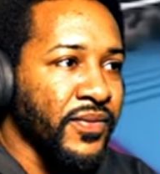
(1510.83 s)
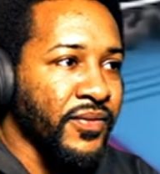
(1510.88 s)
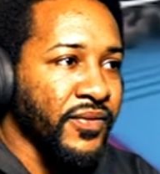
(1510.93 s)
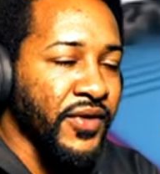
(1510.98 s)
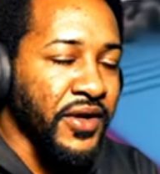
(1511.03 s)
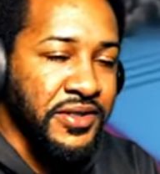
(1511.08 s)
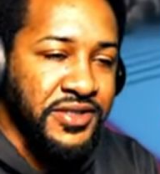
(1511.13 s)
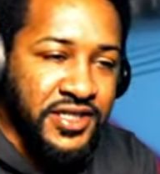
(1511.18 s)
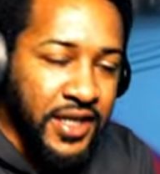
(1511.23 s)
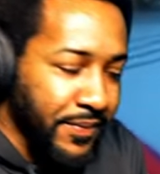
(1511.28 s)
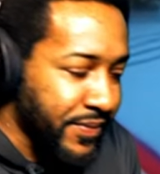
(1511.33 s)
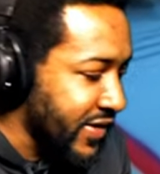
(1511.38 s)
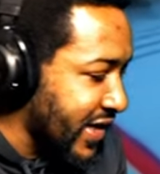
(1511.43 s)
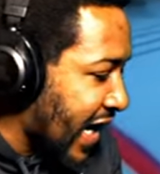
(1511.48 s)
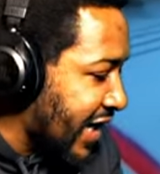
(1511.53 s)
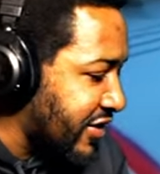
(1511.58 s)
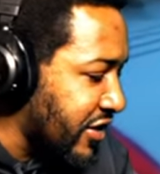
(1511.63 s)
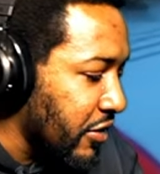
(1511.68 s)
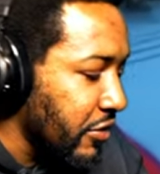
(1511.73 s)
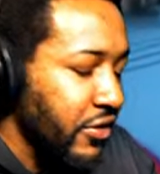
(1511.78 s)
There's something I
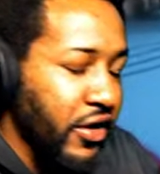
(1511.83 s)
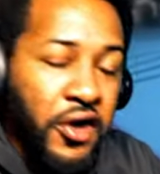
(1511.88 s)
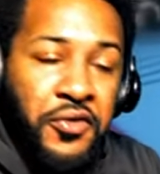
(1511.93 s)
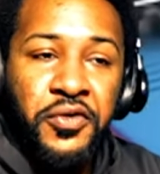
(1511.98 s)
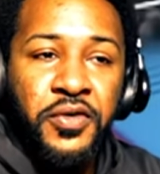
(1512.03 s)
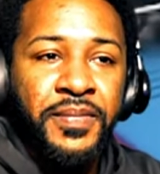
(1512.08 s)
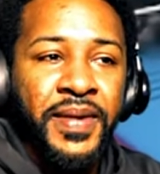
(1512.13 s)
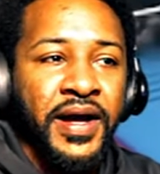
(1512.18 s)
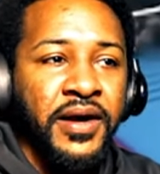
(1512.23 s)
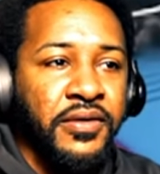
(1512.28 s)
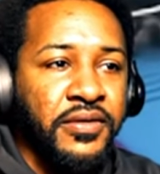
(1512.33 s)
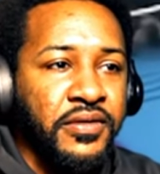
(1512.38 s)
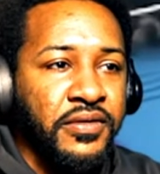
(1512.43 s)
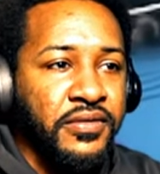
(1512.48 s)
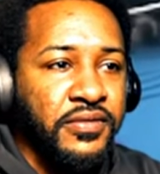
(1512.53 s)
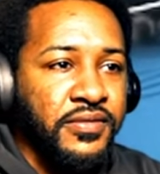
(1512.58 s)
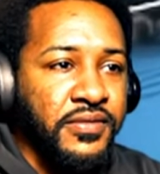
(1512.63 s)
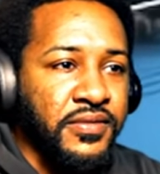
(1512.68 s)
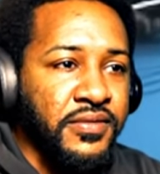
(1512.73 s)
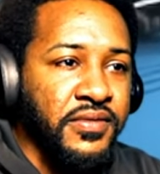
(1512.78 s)
don't know about.
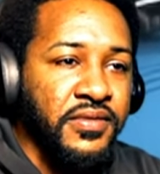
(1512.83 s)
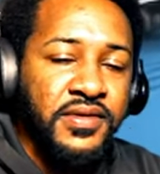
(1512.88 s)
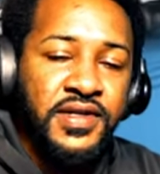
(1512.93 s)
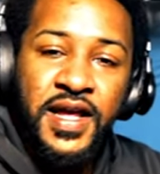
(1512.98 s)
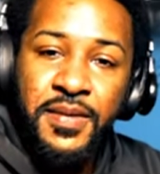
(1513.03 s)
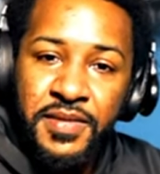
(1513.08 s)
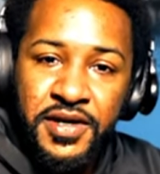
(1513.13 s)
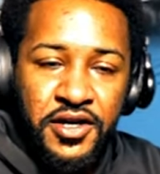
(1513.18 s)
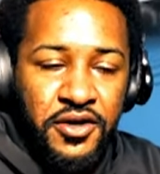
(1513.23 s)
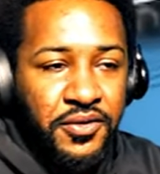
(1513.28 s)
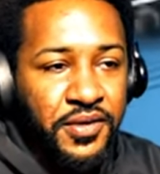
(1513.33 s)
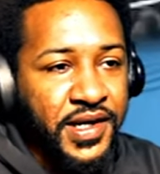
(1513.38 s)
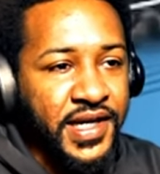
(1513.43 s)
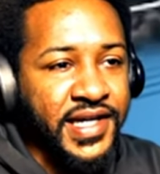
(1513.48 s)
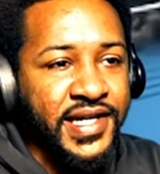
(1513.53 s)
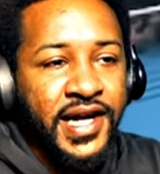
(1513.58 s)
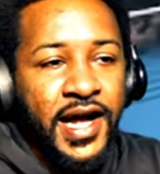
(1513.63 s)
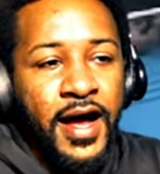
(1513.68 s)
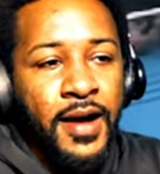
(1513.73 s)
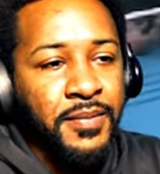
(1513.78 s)
Let me know in the
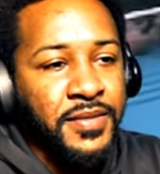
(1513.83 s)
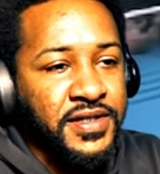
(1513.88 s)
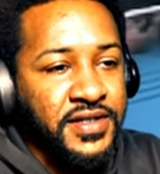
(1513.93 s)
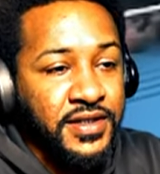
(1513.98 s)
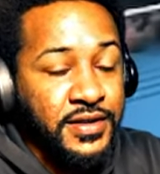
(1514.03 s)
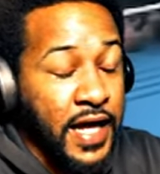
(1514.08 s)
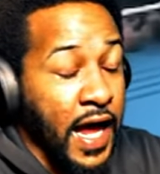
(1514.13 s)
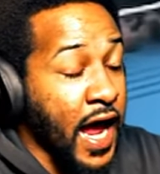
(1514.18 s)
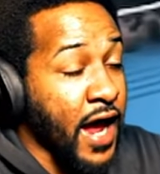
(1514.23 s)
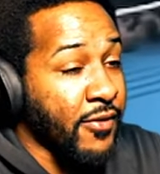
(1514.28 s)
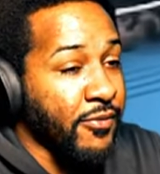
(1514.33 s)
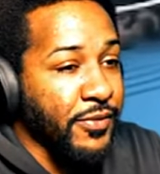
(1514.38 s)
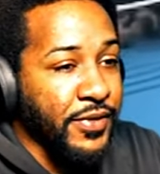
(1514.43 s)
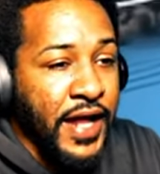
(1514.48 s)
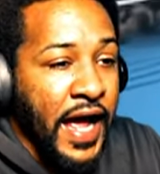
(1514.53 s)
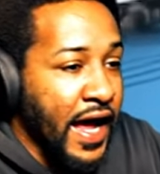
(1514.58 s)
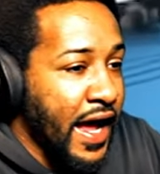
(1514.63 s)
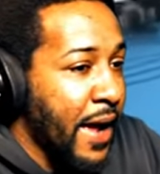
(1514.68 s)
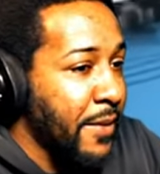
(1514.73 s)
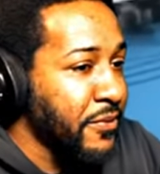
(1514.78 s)
comments, because I'm
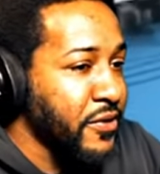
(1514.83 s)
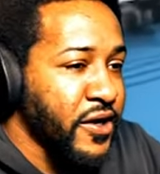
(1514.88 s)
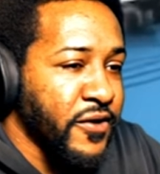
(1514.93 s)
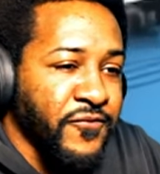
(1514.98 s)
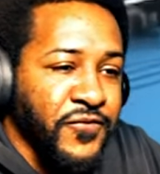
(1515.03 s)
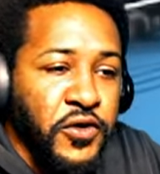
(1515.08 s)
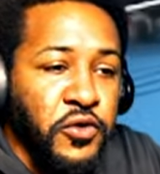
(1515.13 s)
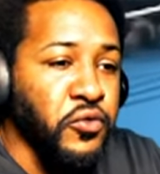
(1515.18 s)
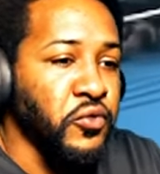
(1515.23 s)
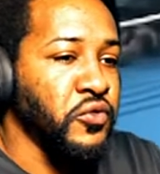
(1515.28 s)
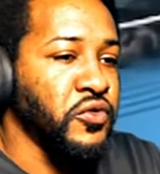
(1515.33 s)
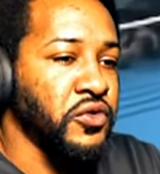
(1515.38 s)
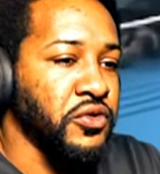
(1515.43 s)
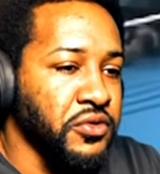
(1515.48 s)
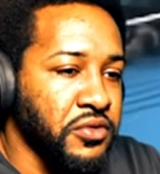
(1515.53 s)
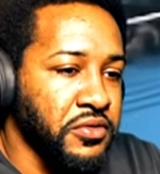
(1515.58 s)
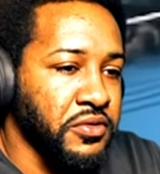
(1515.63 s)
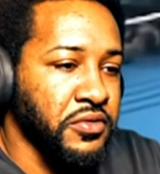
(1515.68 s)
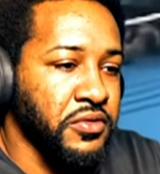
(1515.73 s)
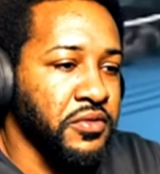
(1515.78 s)
confused.
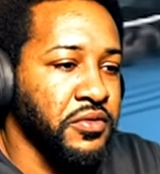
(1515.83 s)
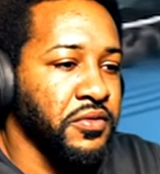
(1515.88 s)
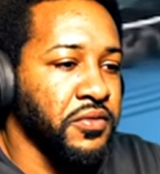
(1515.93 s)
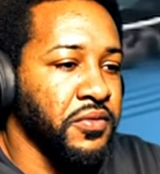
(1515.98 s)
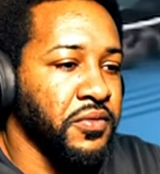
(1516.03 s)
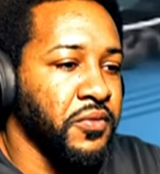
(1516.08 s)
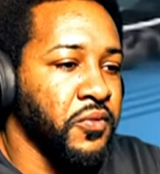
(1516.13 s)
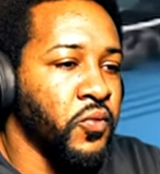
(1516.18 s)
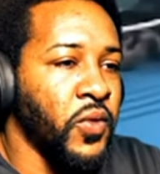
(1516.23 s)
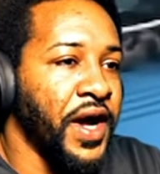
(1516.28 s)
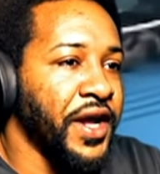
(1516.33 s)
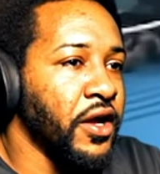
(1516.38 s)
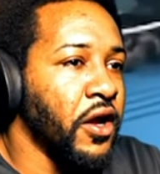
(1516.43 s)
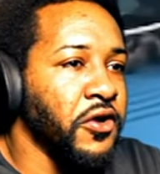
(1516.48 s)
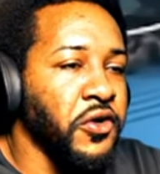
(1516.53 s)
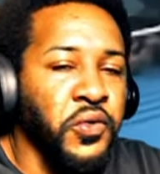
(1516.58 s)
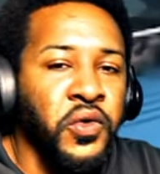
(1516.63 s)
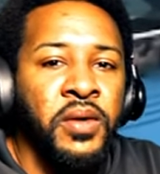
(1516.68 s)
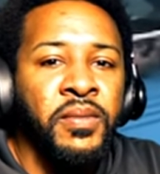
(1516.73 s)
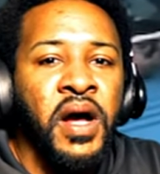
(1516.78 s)
Why y'all
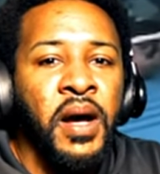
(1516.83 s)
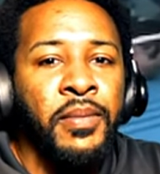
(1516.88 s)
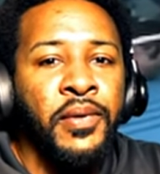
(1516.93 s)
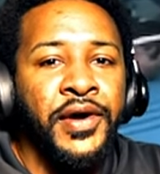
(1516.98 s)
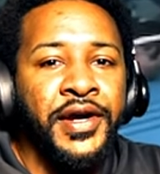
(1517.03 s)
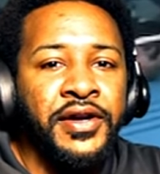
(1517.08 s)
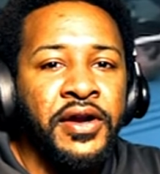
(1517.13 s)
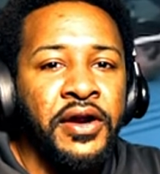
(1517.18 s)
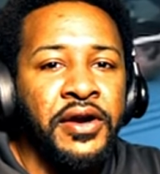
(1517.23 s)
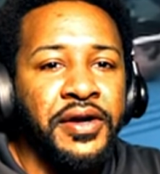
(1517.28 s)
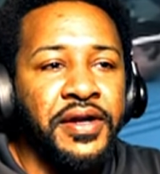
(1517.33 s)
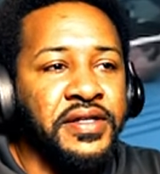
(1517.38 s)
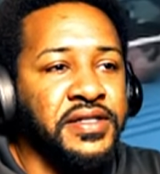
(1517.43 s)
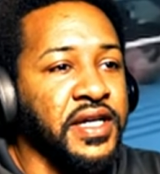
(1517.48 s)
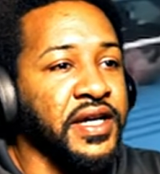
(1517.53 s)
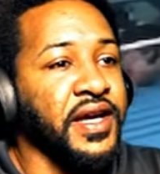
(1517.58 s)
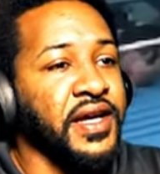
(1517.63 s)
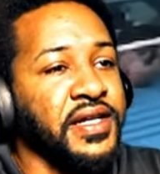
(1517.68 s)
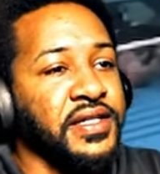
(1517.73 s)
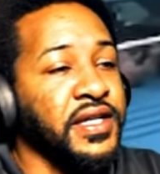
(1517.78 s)
doing my boy dirty? Is
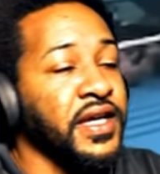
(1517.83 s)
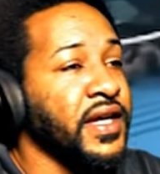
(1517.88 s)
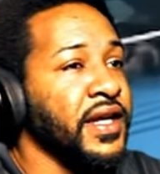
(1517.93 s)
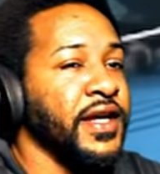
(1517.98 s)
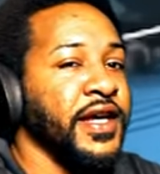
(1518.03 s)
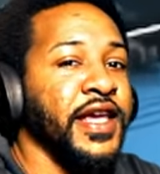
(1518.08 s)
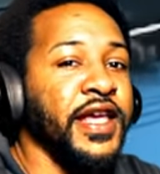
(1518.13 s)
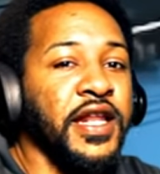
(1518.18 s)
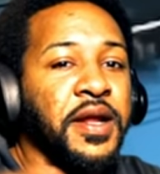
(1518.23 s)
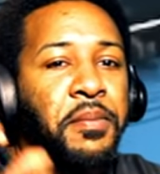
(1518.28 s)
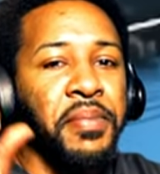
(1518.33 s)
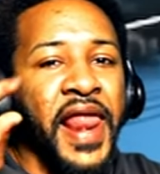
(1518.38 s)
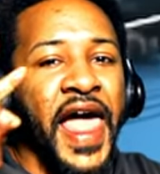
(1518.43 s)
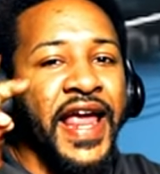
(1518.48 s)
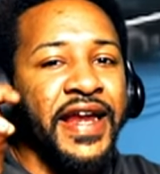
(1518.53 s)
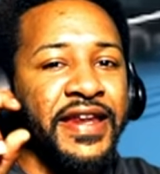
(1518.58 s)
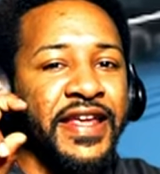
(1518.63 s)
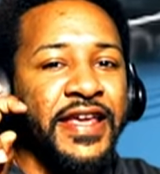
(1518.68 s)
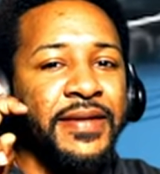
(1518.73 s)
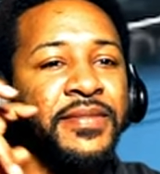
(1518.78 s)
it because he the
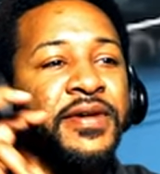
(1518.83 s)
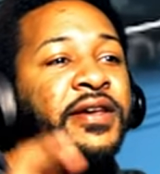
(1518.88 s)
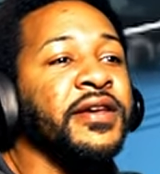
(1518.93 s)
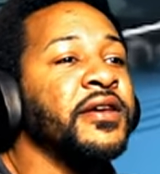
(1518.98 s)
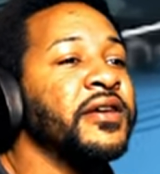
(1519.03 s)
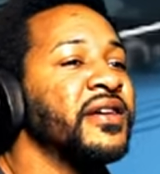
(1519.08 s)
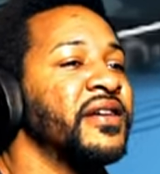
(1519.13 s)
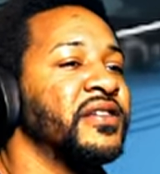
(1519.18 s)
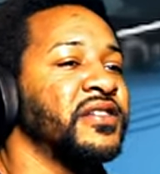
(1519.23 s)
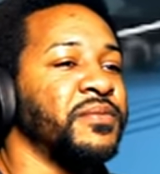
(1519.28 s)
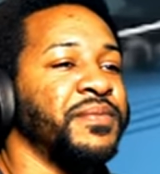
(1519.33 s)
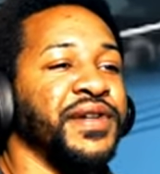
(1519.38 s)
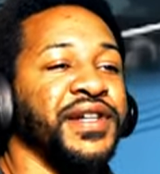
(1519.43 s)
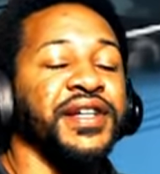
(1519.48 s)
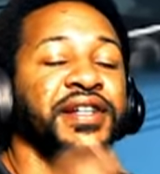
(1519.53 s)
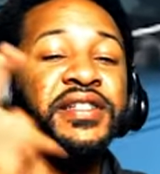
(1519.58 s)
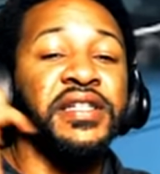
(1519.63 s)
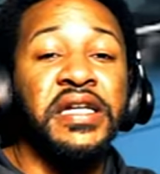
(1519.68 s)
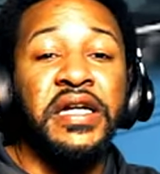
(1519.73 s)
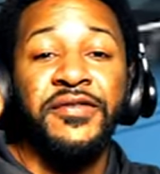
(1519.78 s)
black demon? Is it
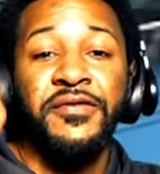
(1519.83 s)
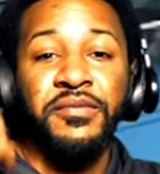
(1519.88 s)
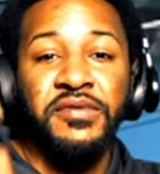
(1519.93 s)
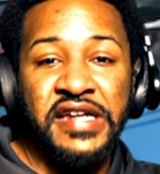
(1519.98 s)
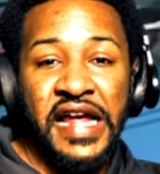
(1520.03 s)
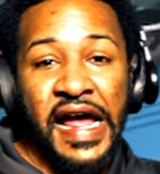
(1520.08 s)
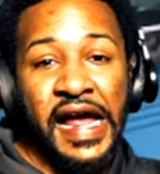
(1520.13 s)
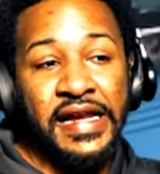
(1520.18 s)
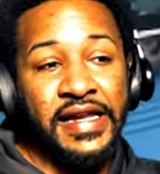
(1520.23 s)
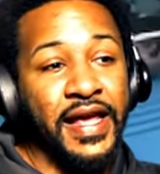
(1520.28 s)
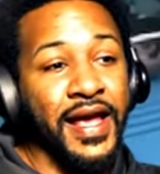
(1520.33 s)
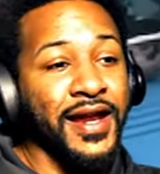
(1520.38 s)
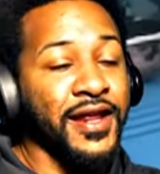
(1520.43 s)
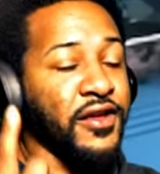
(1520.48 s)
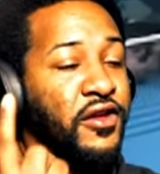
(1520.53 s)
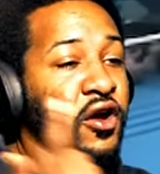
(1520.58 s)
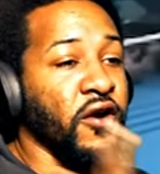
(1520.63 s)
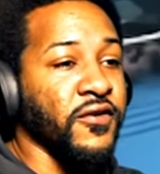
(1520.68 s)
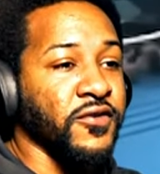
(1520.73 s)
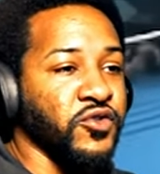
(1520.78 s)
because he from Thailand and
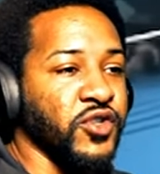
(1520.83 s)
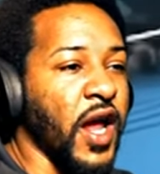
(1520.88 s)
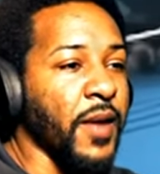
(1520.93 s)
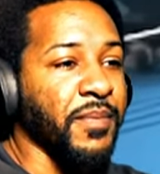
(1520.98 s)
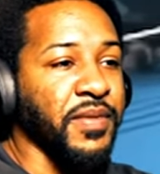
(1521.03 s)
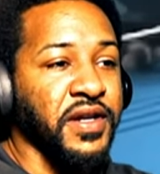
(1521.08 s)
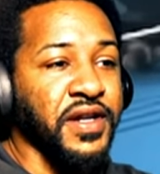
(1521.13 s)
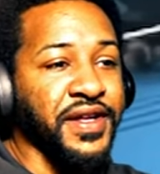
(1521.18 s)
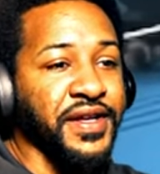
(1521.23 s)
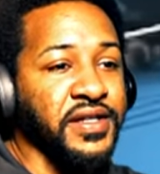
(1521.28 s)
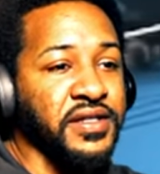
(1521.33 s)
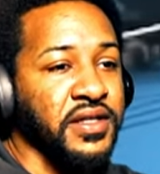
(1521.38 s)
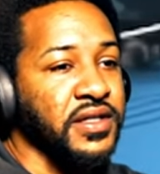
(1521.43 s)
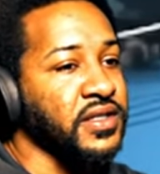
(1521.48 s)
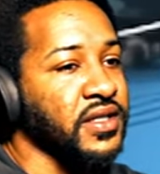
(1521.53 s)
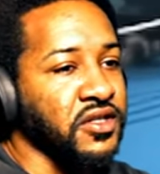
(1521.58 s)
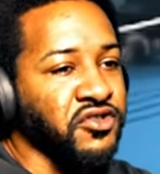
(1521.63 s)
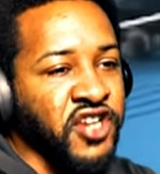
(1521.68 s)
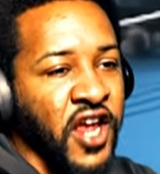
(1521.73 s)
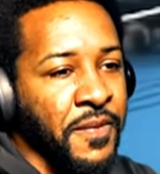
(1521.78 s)
y'all Japanese? This
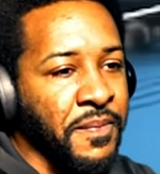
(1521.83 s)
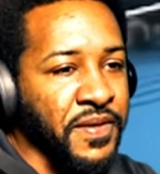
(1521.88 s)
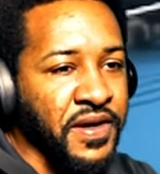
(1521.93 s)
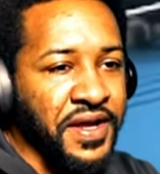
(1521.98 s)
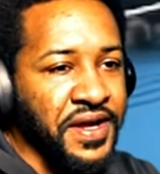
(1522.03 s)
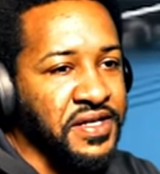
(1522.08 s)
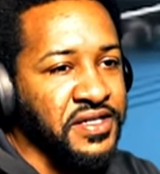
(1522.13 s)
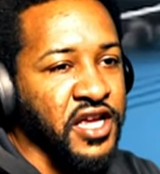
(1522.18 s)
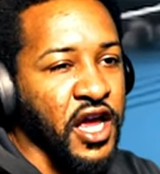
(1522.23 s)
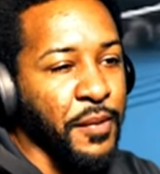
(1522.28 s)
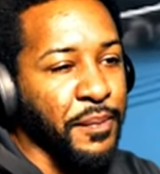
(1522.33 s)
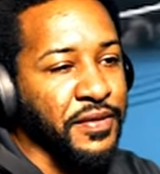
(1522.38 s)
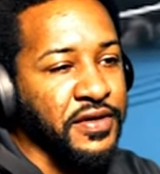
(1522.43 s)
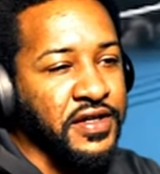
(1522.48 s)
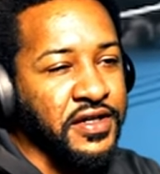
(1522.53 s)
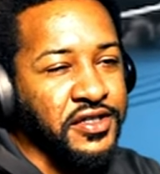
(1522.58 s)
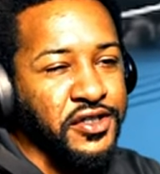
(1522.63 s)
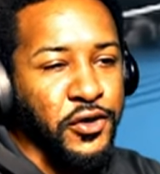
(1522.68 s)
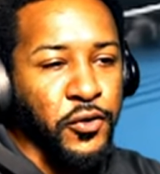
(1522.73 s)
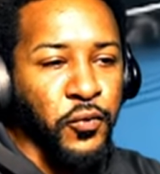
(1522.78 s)
a Japanese
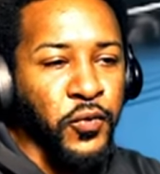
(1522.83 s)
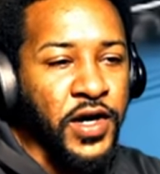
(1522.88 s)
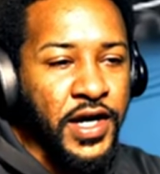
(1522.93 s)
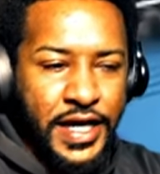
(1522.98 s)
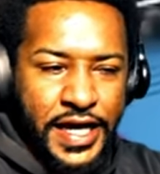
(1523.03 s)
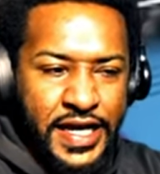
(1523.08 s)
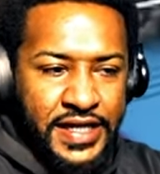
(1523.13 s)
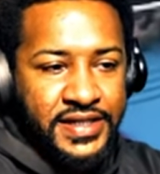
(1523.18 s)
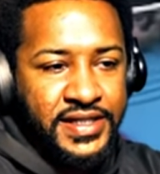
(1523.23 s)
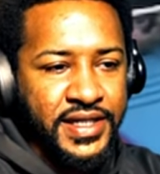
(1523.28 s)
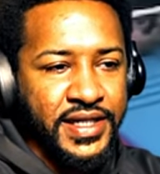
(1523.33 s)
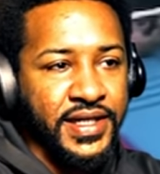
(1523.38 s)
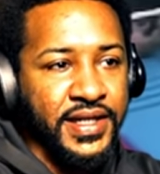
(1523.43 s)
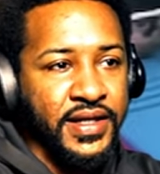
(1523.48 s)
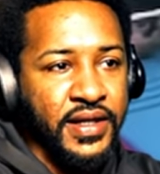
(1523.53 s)
competition? What is it?